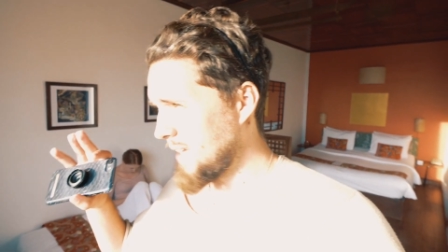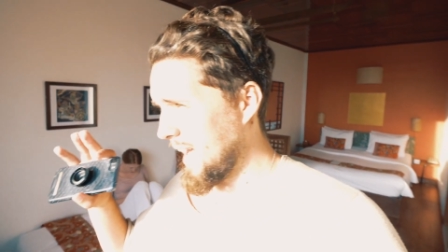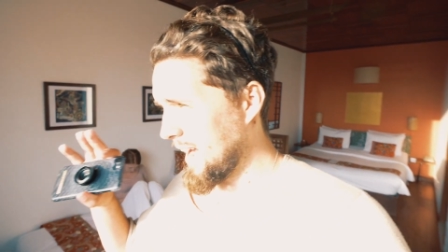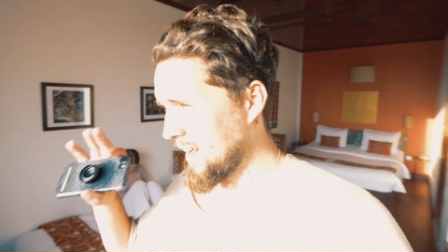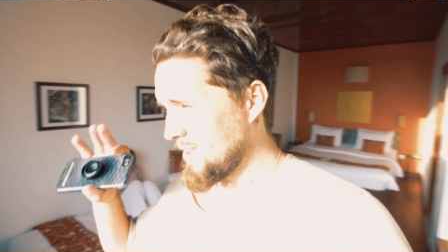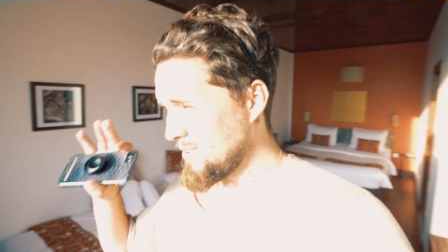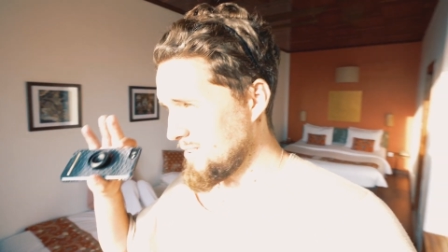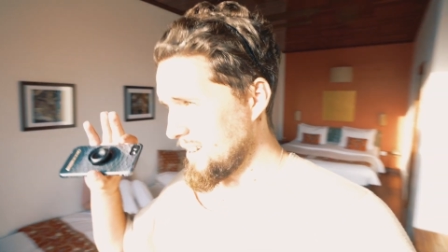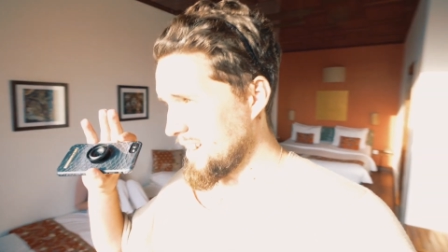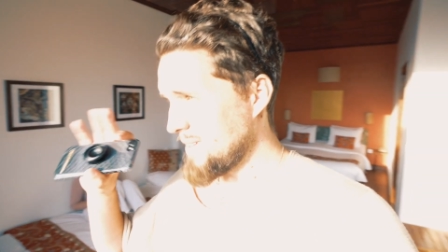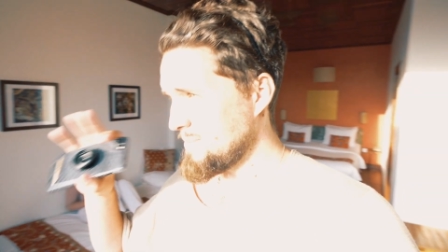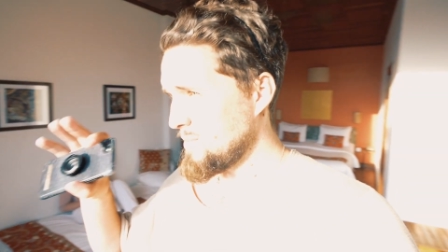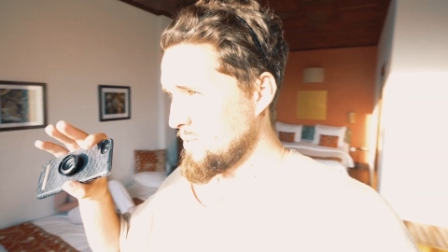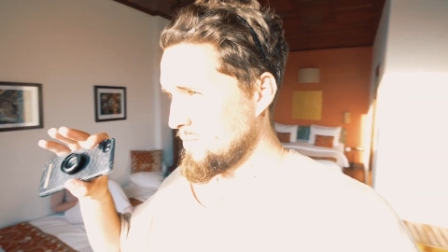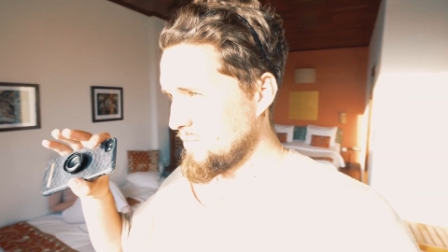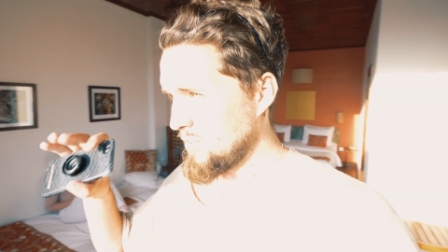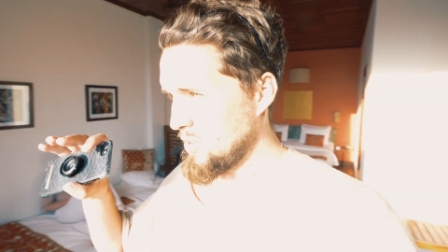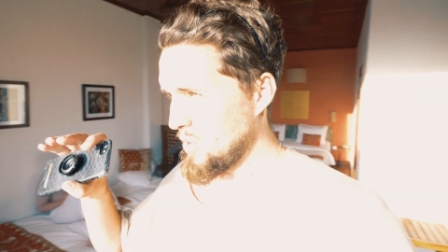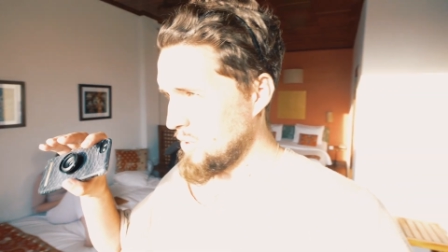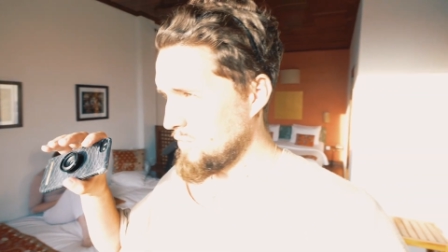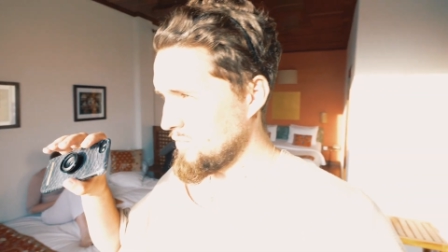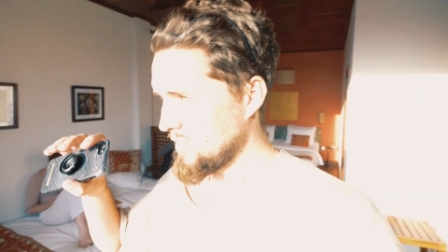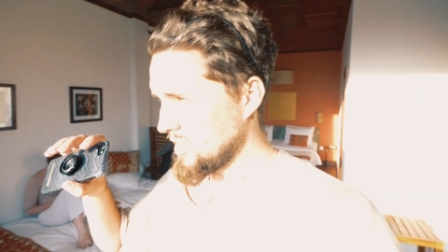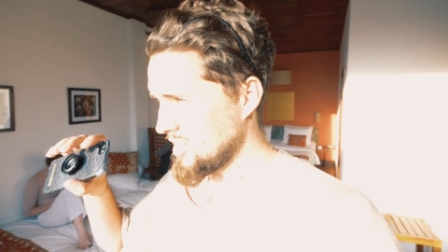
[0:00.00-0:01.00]
incredible
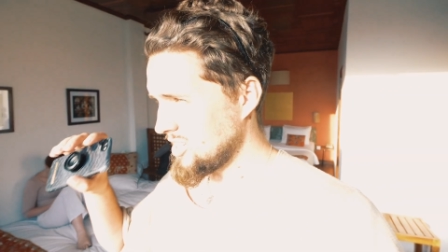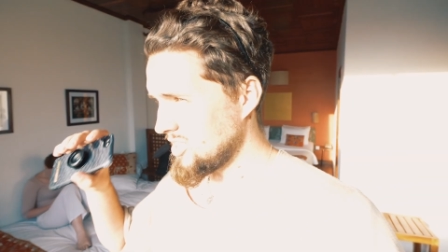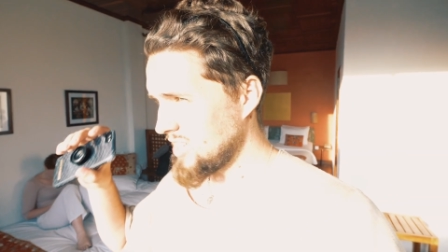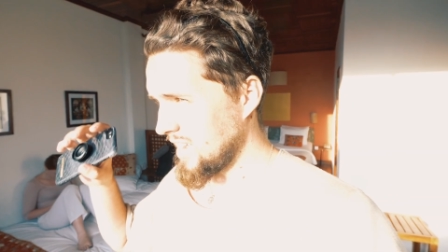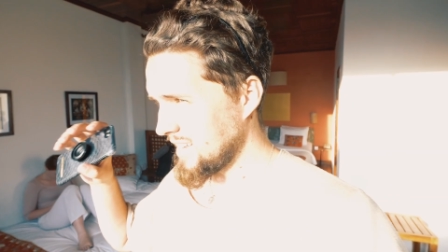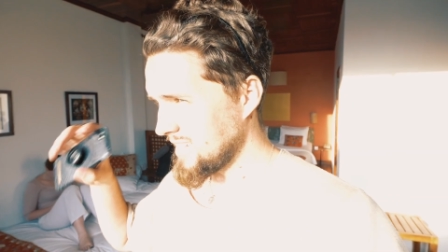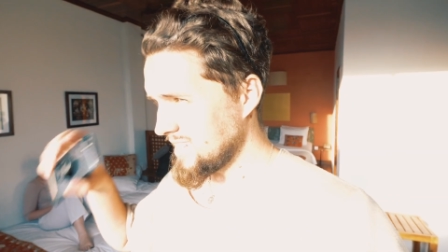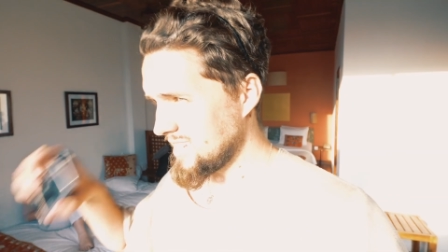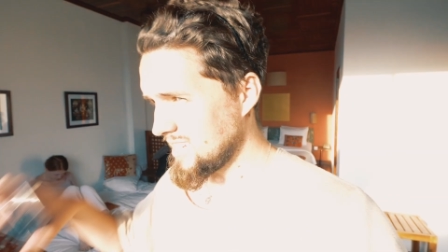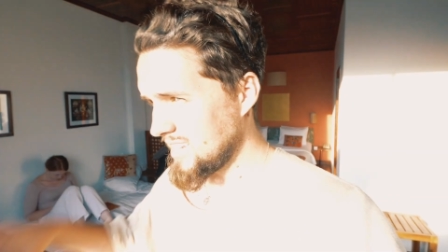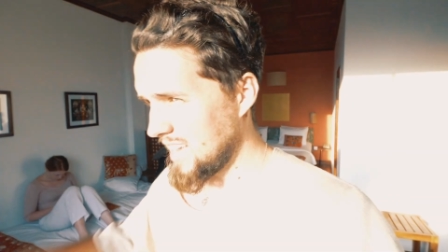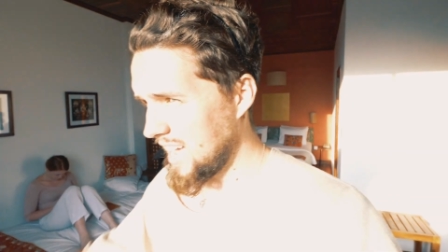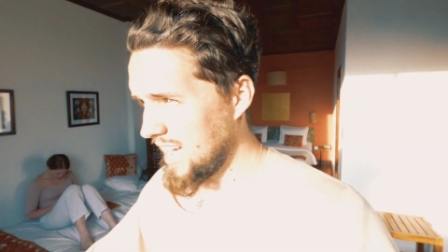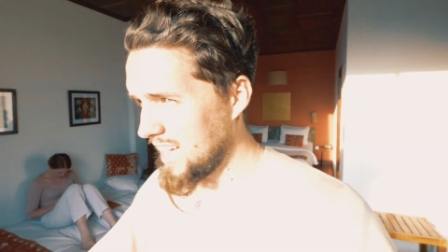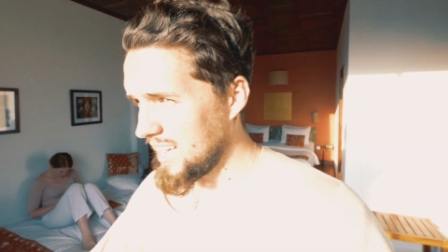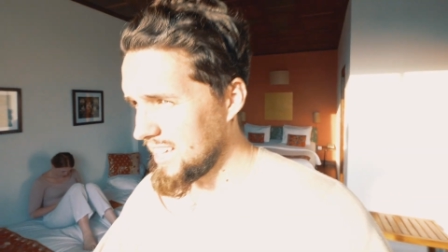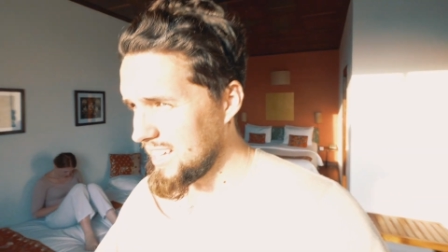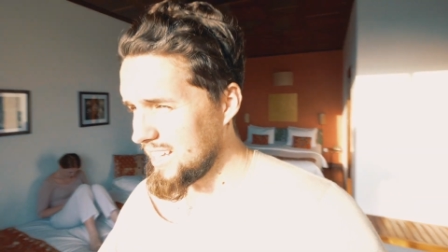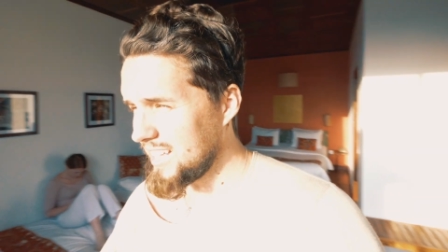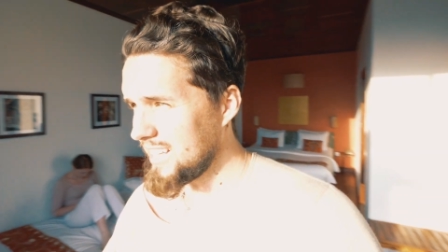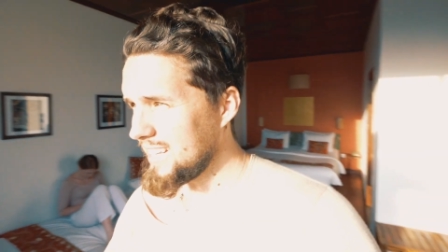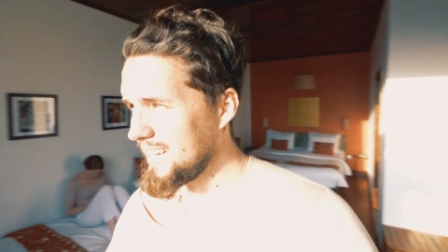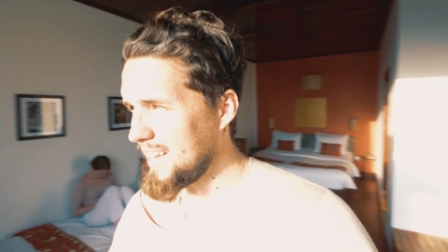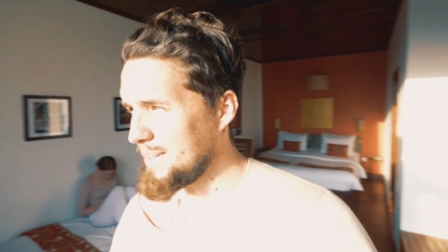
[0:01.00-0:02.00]
view for
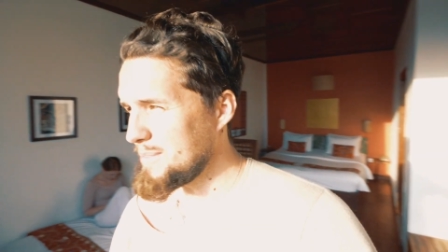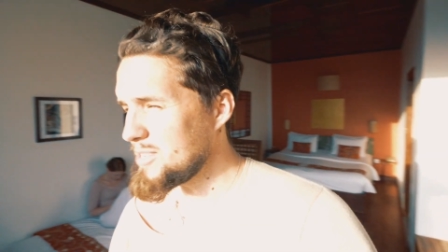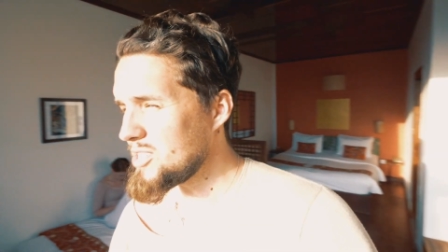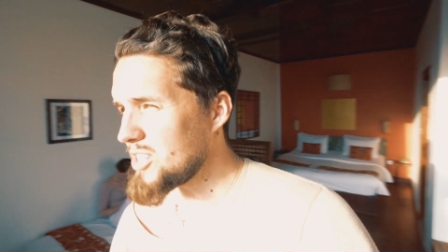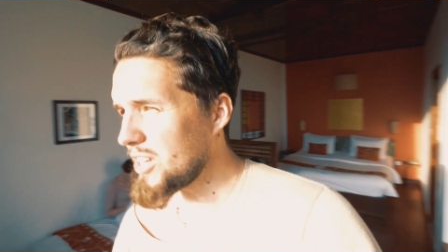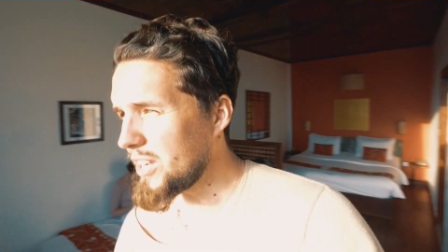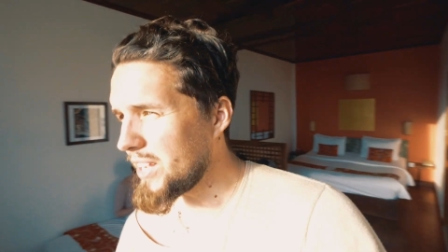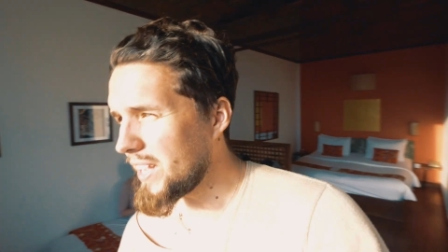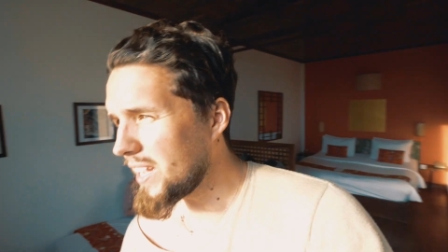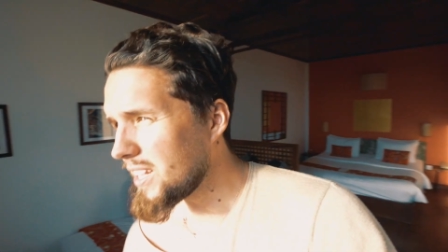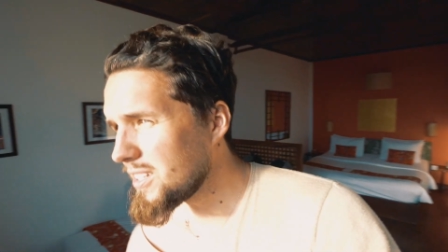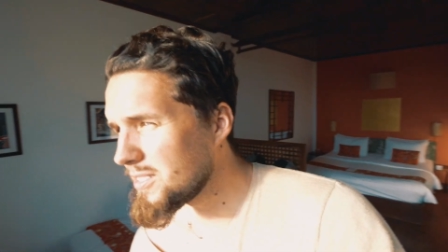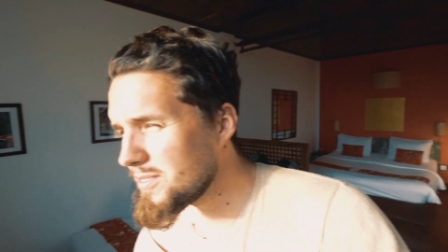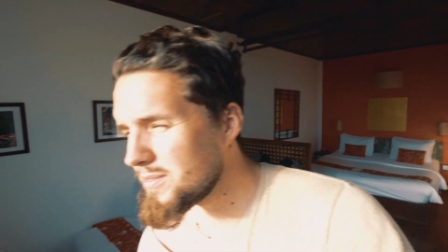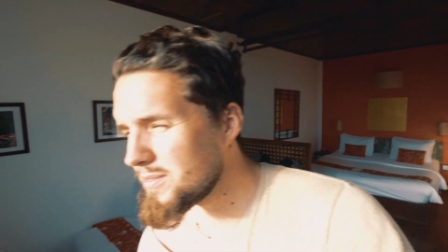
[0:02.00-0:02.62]
sunset. Let me show you.